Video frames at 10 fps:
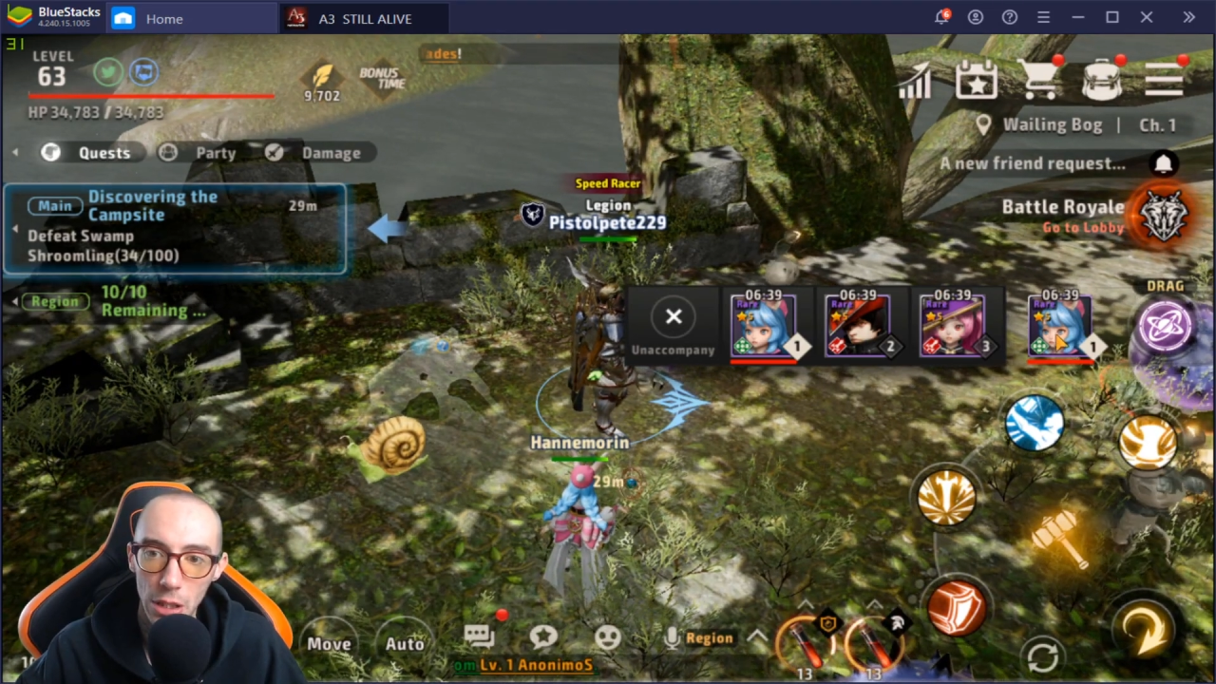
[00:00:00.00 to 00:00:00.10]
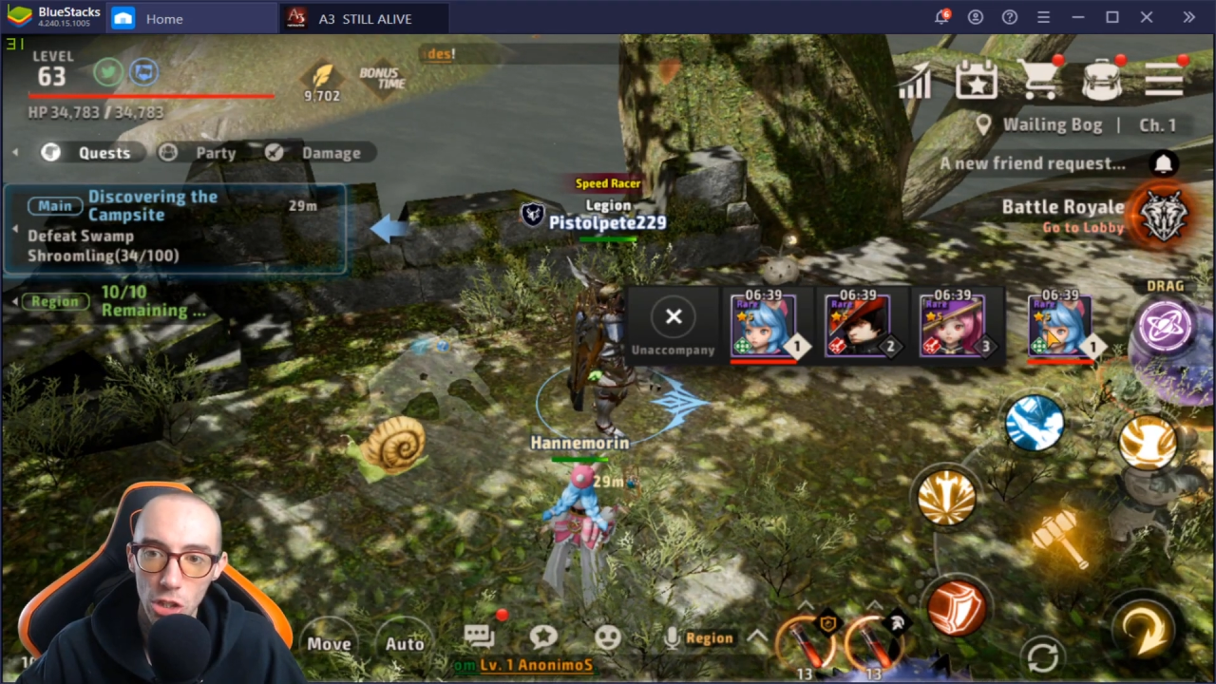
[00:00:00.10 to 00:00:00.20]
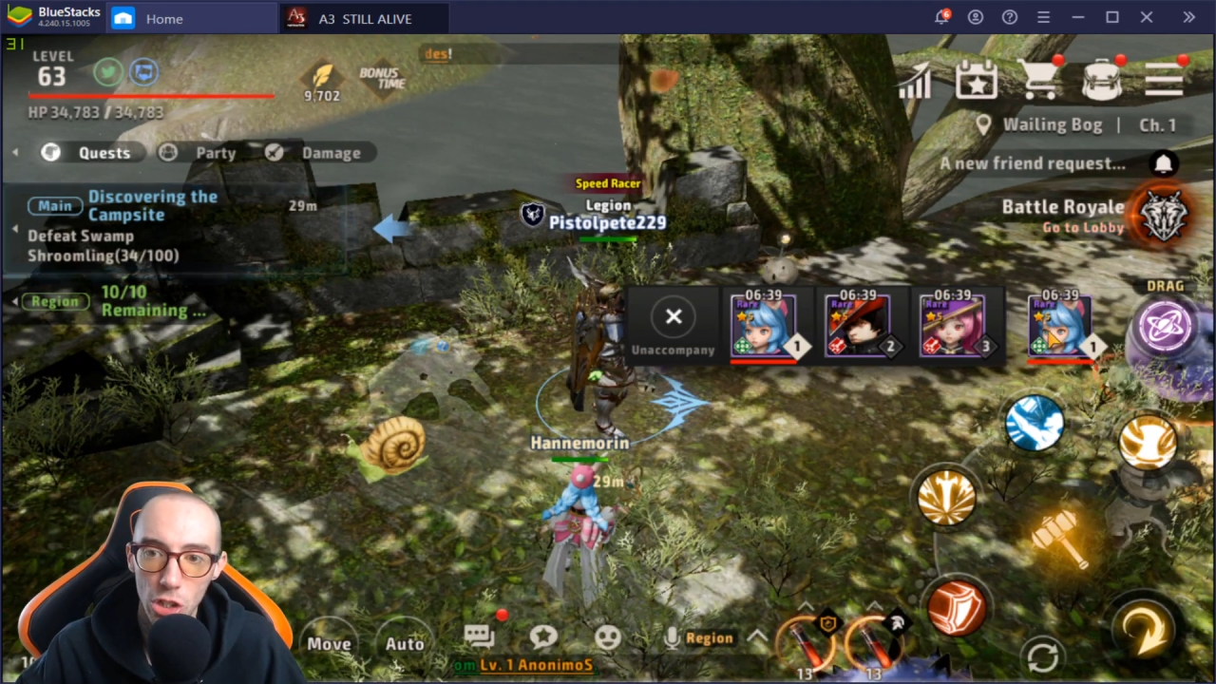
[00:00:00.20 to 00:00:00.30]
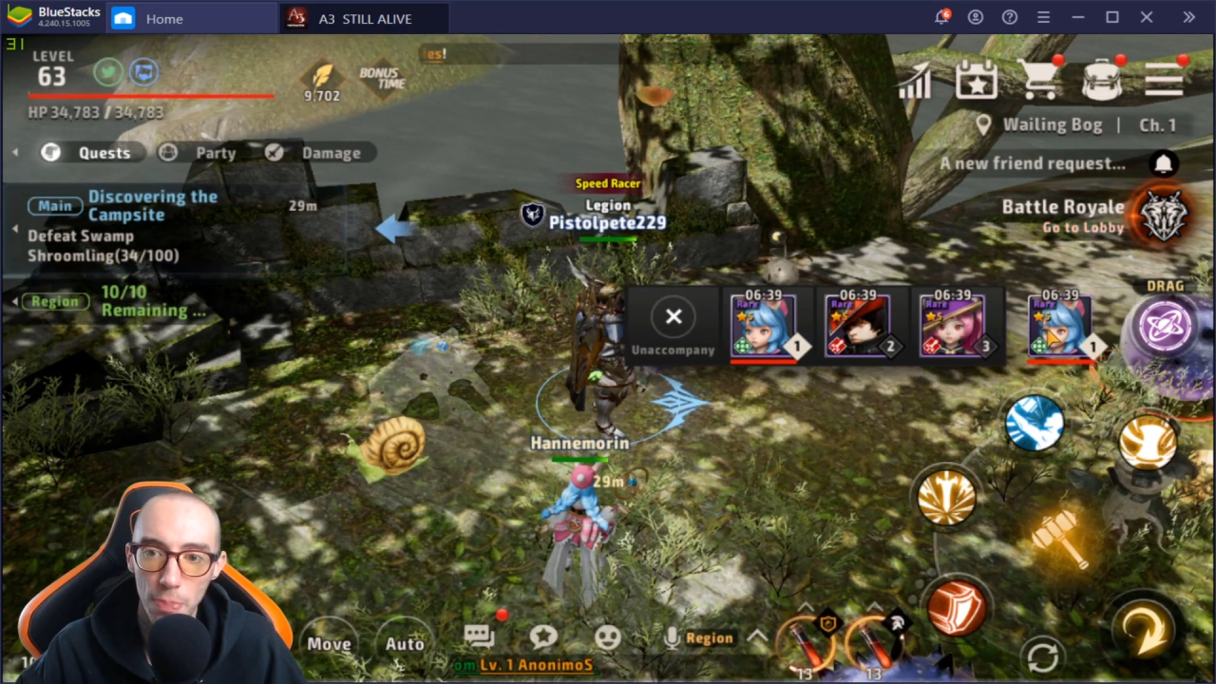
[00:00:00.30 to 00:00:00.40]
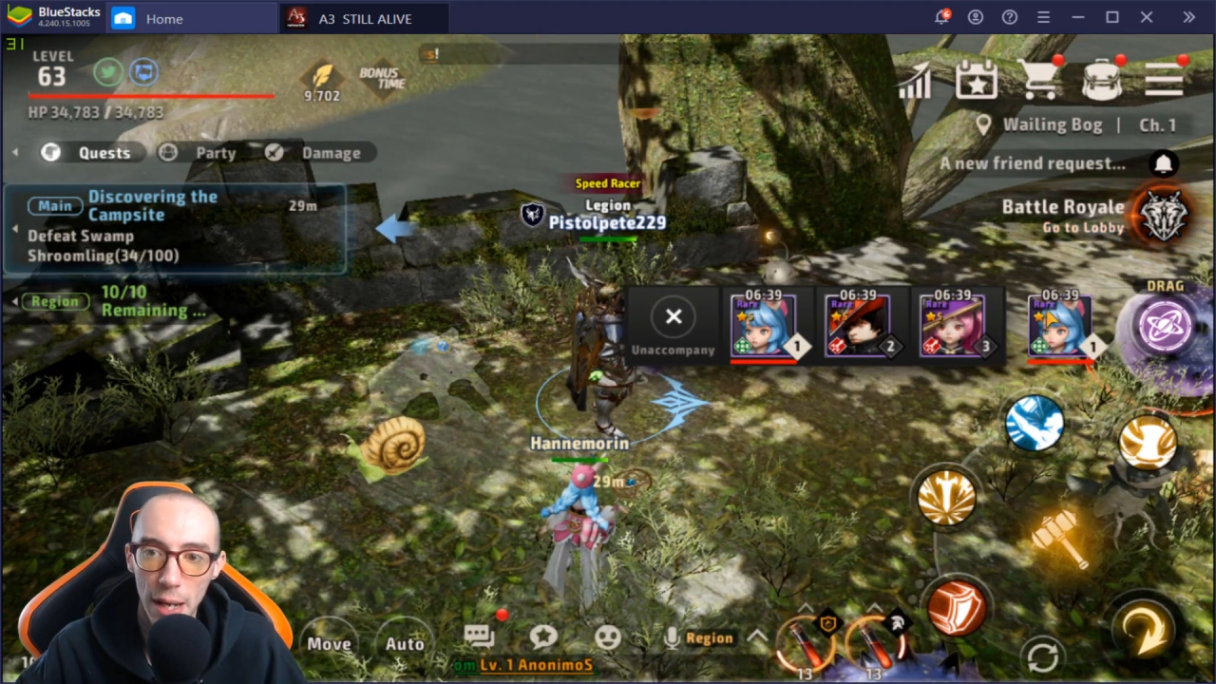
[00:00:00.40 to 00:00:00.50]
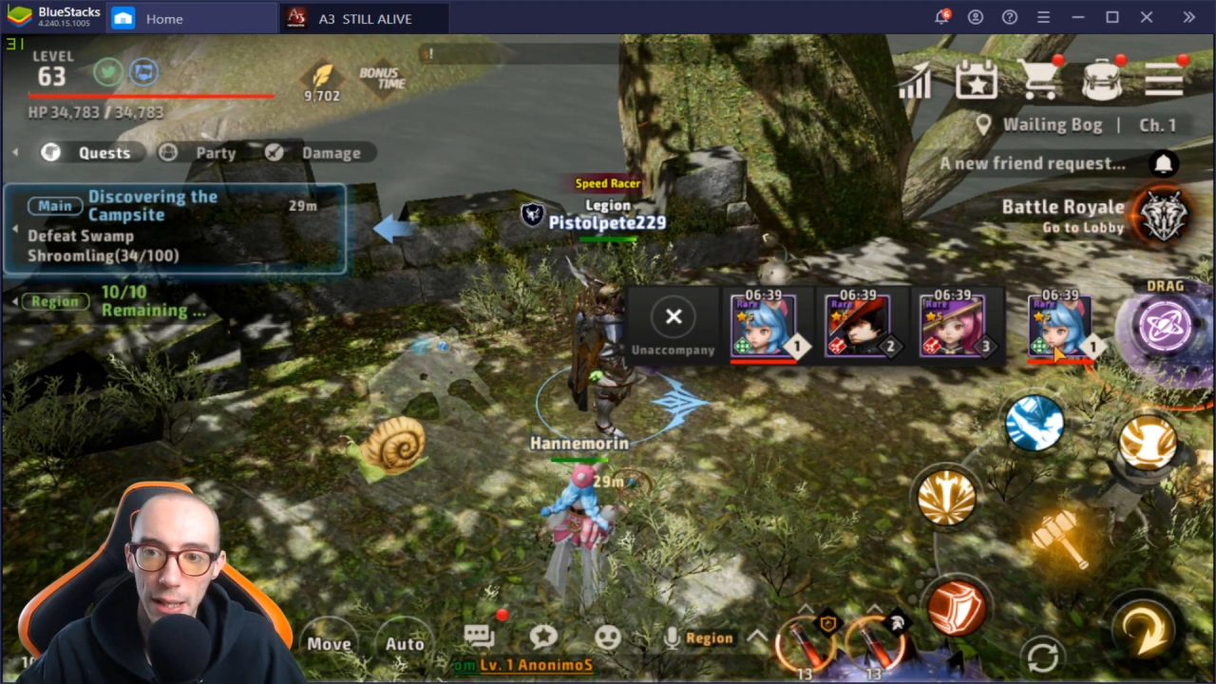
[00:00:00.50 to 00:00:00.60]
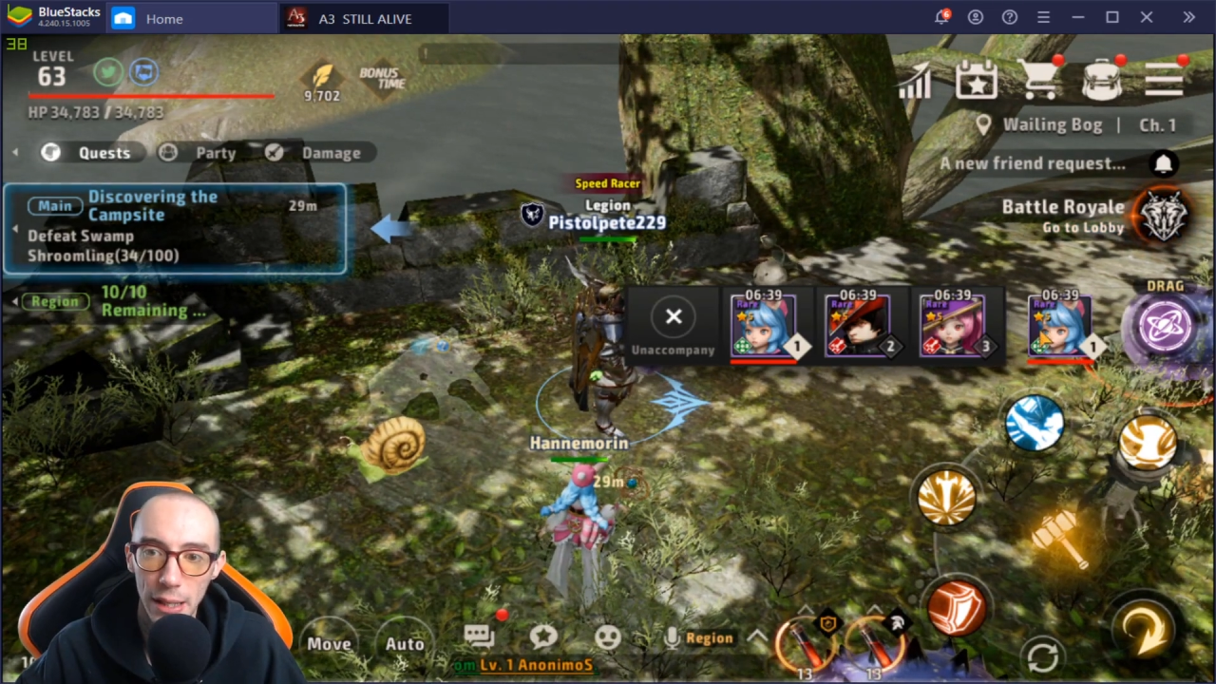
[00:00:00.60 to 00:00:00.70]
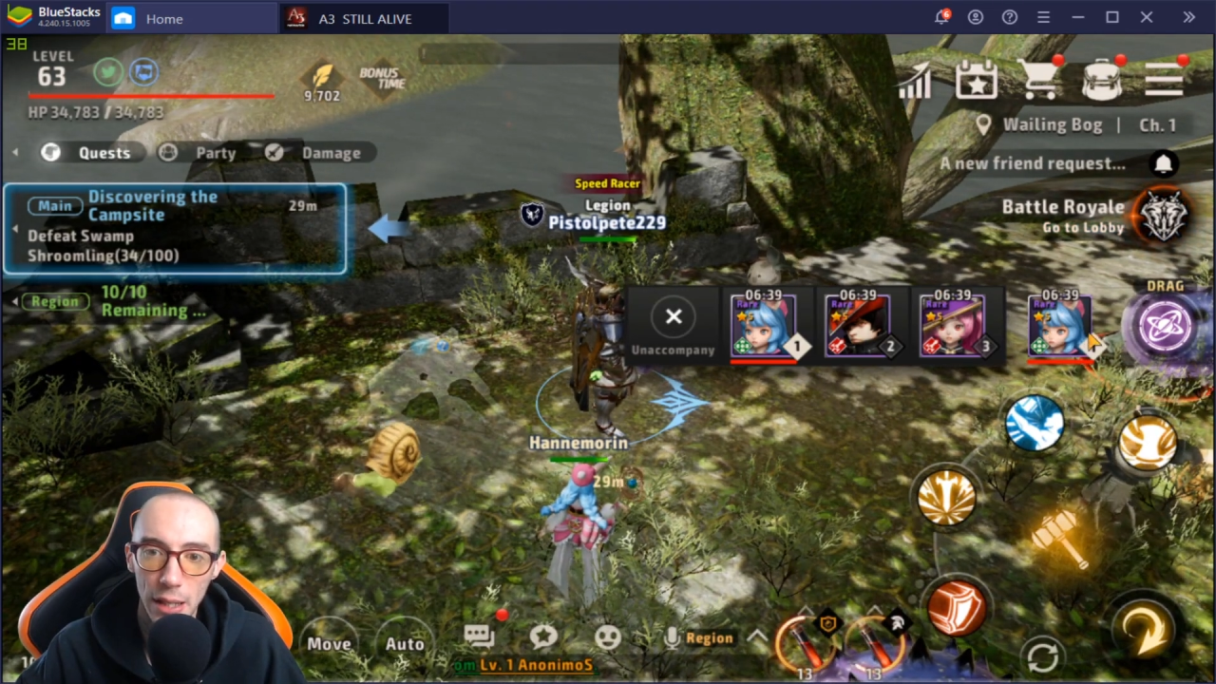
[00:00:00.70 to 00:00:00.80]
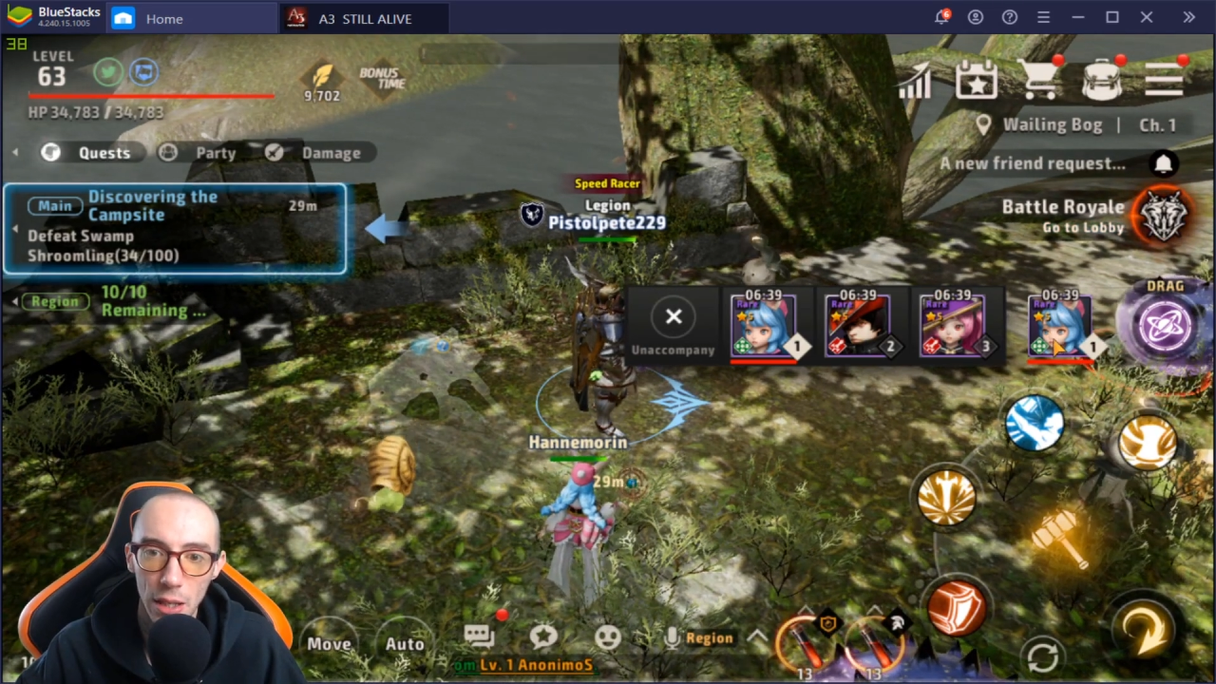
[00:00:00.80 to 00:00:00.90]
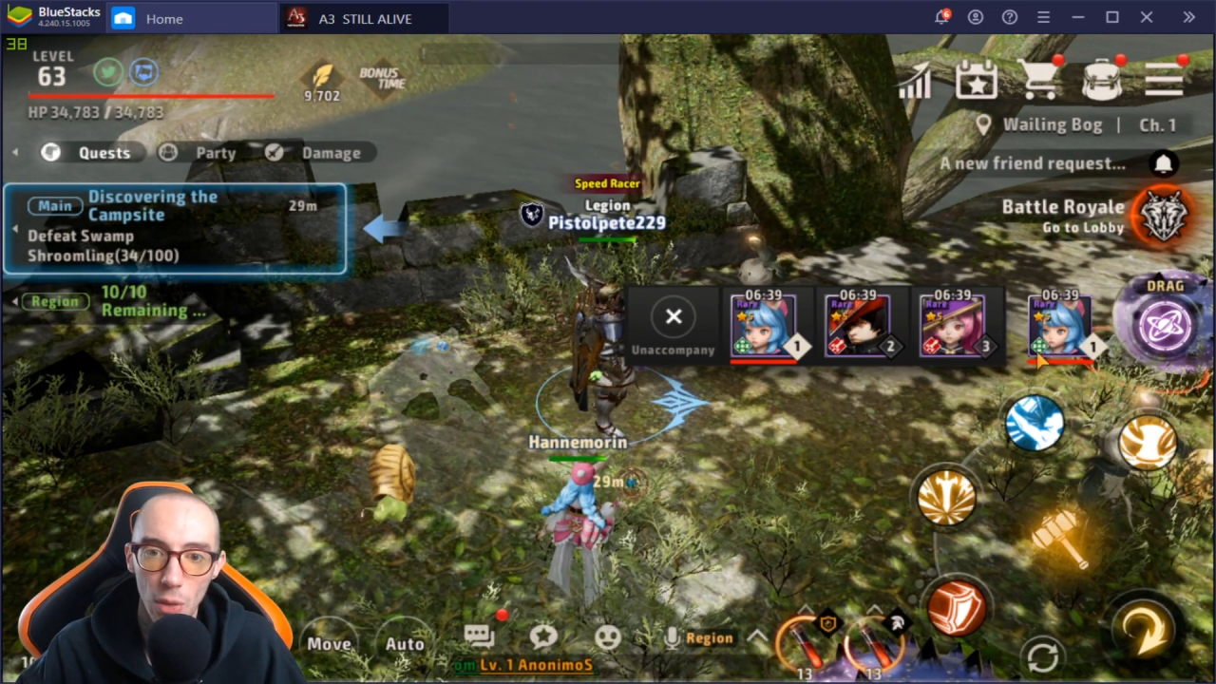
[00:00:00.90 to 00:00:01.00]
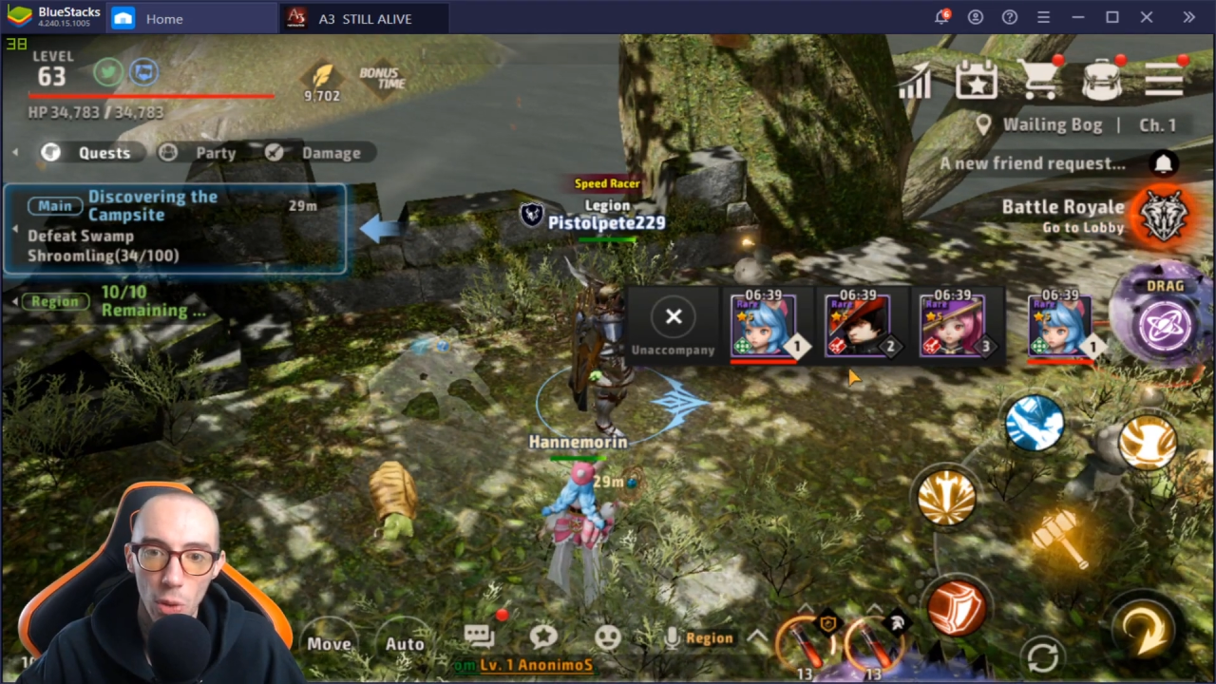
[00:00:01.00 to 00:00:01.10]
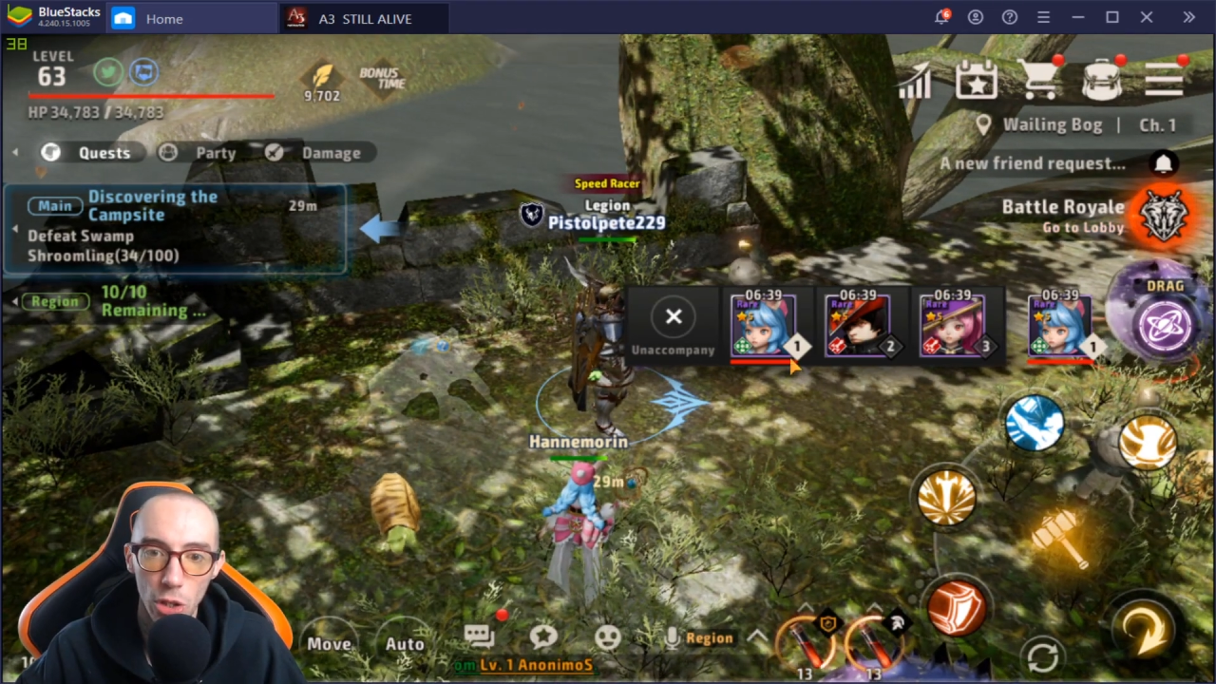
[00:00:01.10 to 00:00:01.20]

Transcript: Just by clicking the one